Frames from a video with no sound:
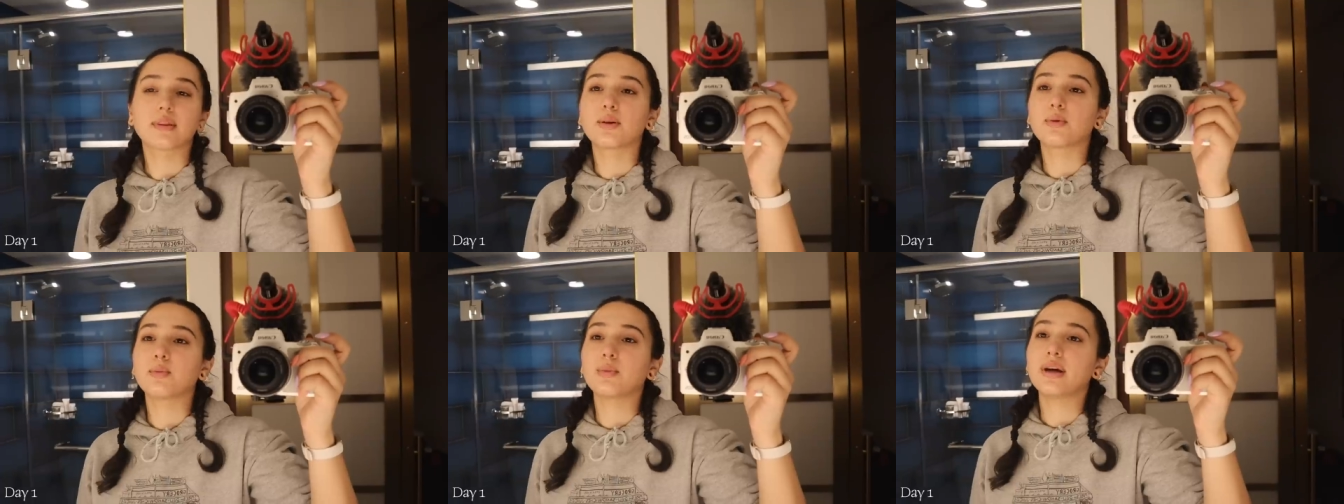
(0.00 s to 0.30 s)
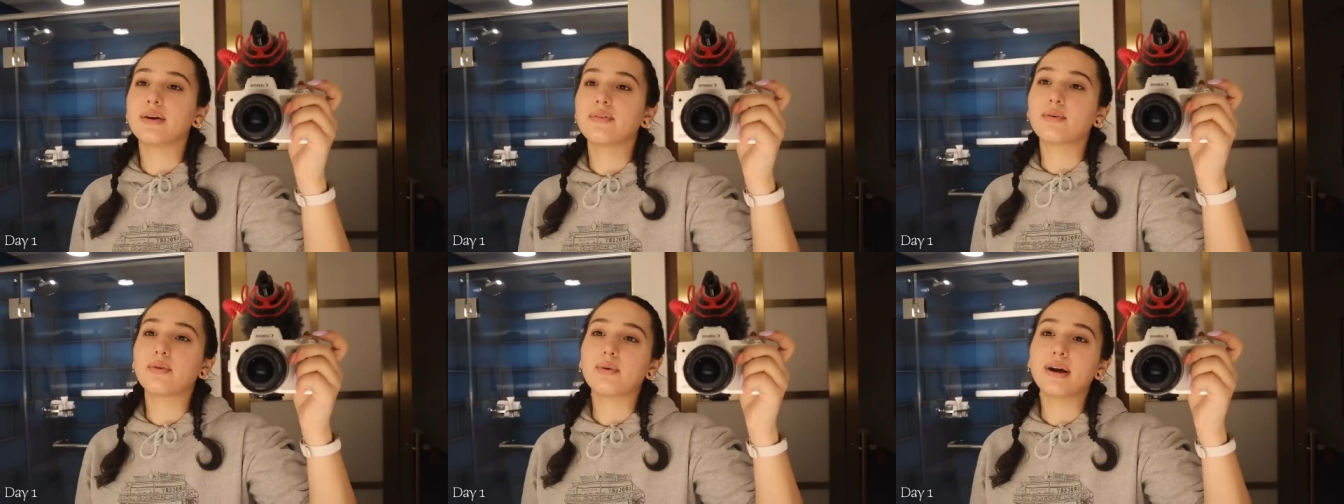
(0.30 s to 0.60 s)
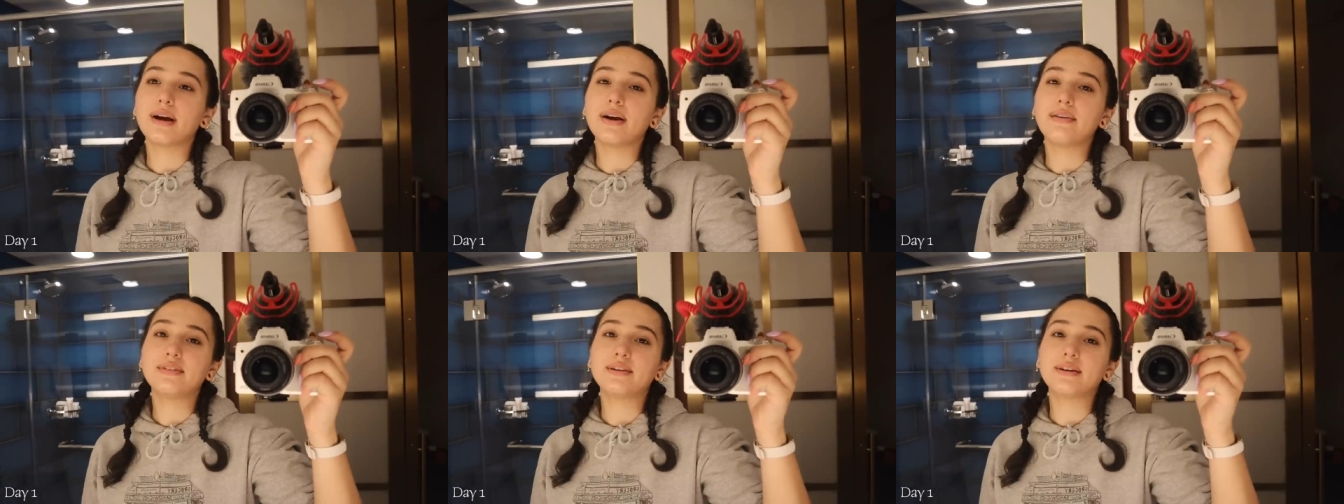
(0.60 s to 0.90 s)
We have
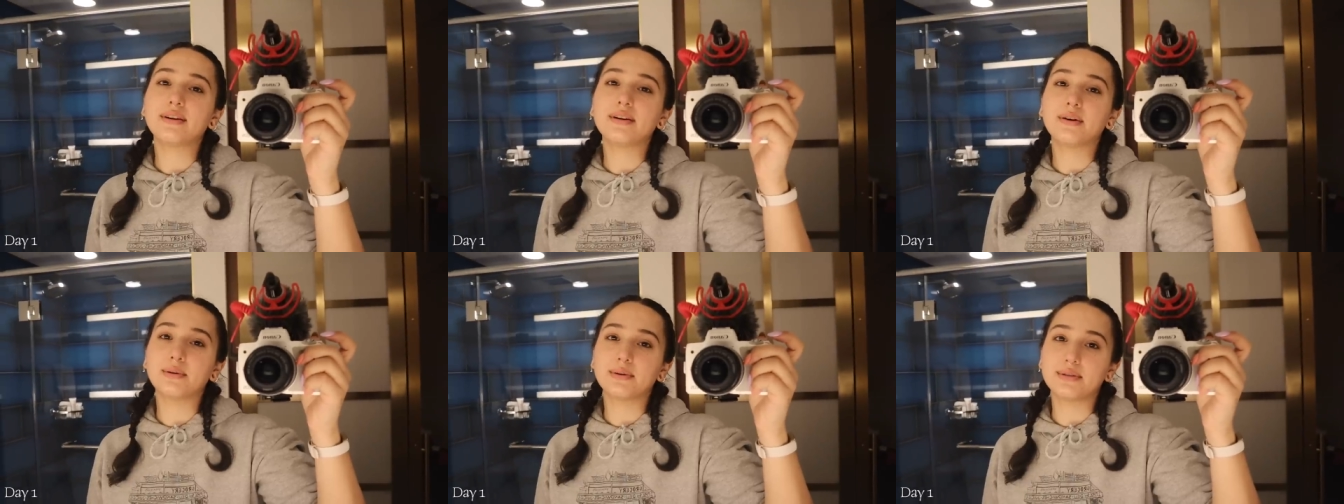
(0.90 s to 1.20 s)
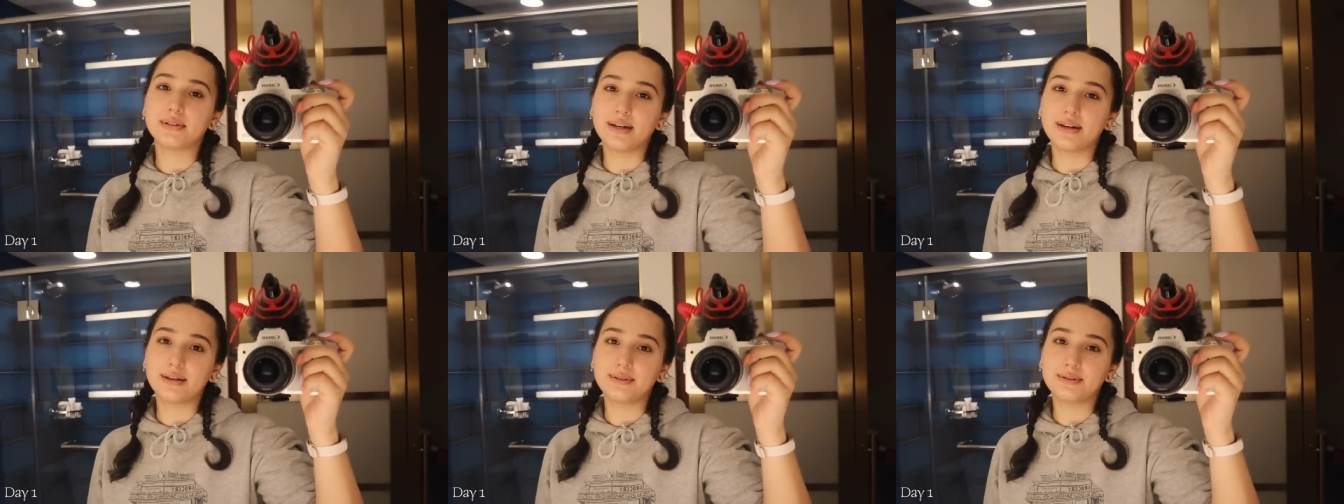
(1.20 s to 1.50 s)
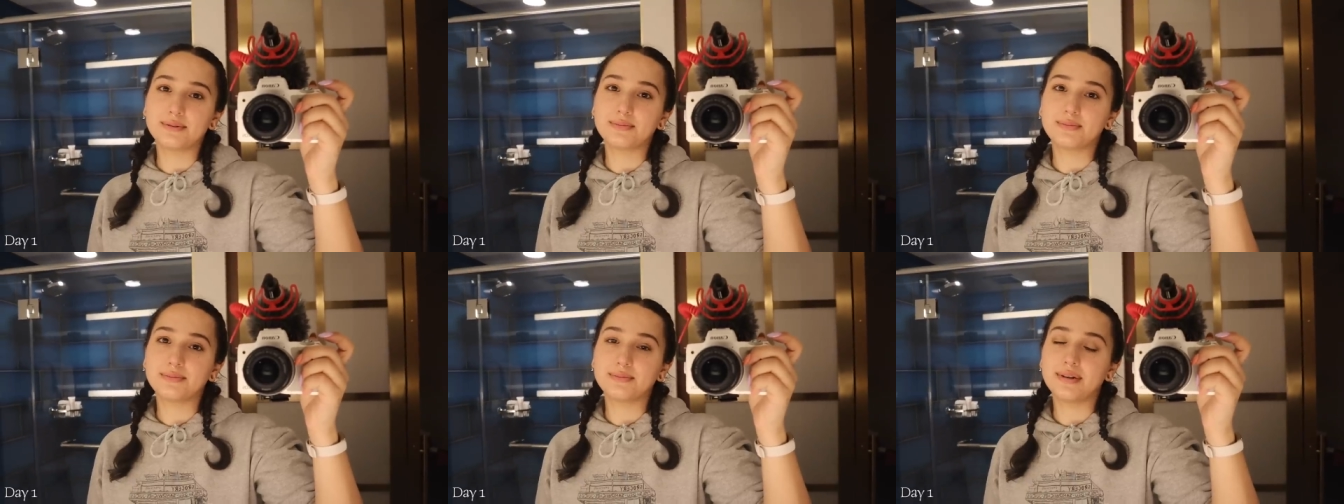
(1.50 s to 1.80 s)
arrived at our
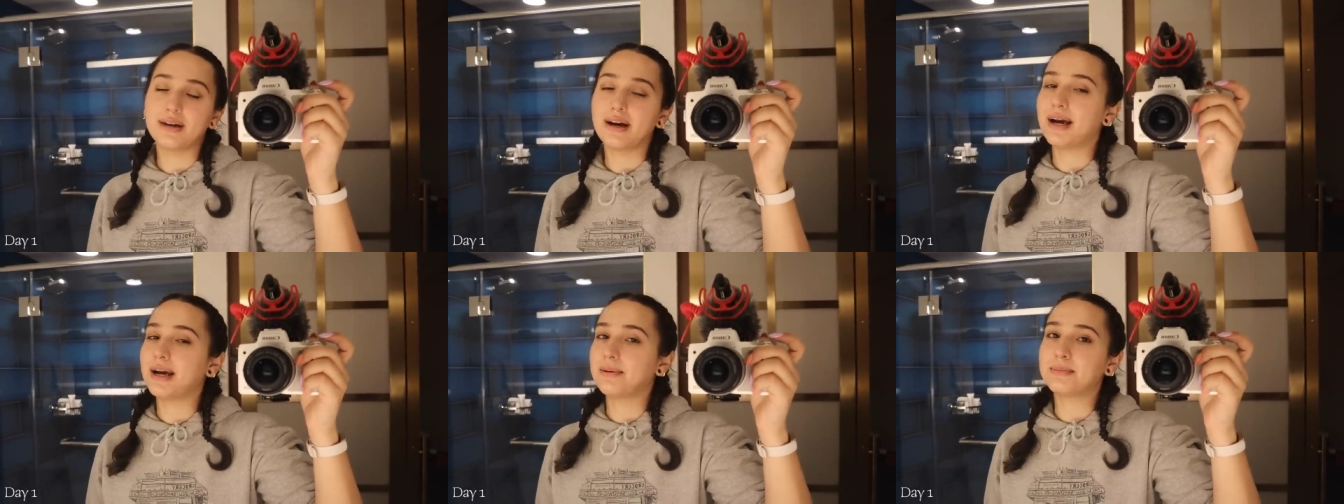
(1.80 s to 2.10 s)
hotel. I